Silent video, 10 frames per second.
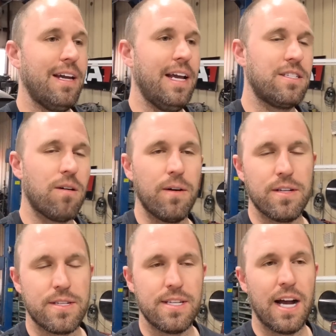it's going
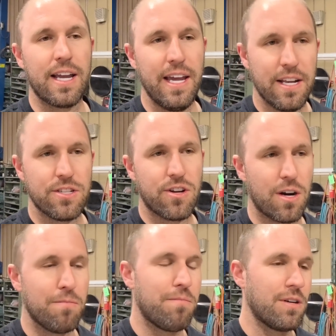to suck in a
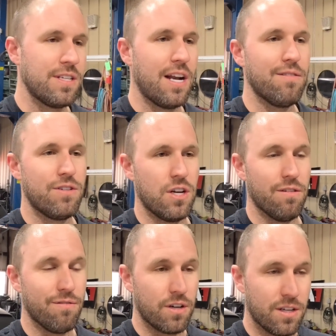certain percentage
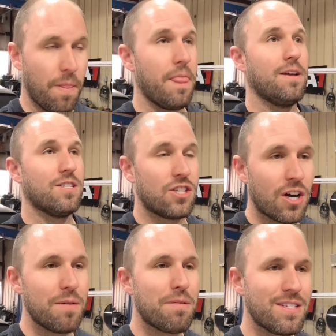of
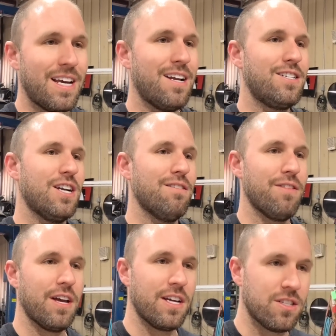
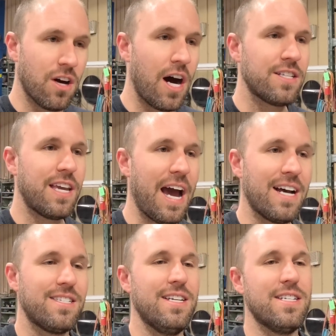the exhaust
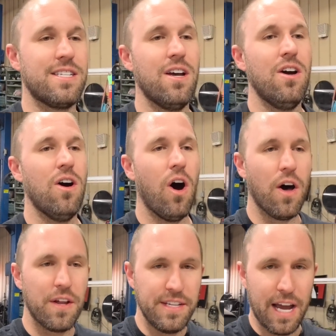gases
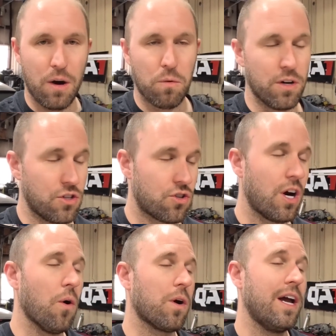on the downward
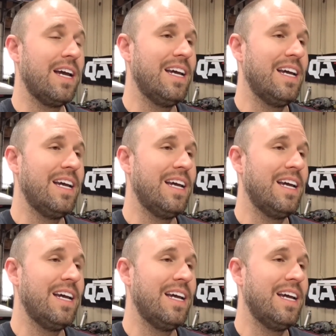stroke.